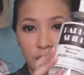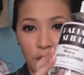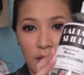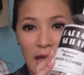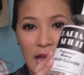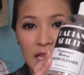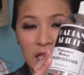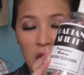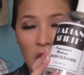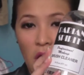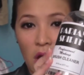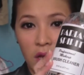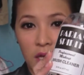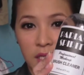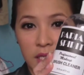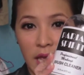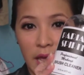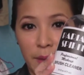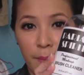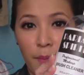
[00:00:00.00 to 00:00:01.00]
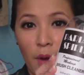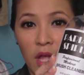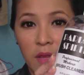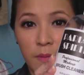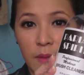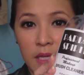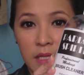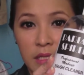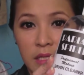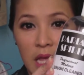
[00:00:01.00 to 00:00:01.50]
So last August, I bought
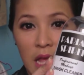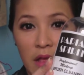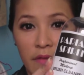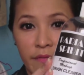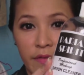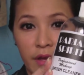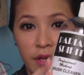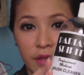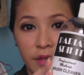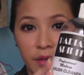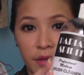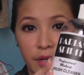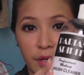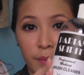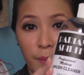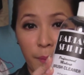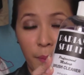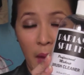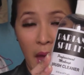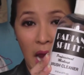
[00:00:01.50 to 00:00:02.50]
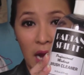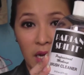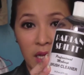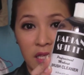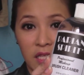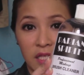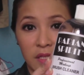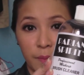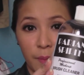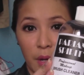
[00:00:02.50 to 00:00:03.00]
myself another
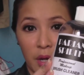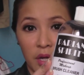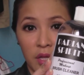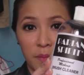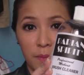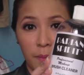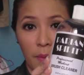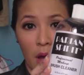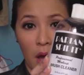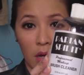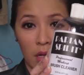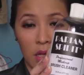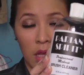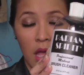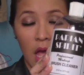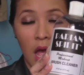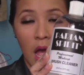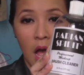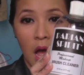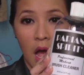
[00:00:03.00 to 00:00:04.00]
Parian Spirit bottle.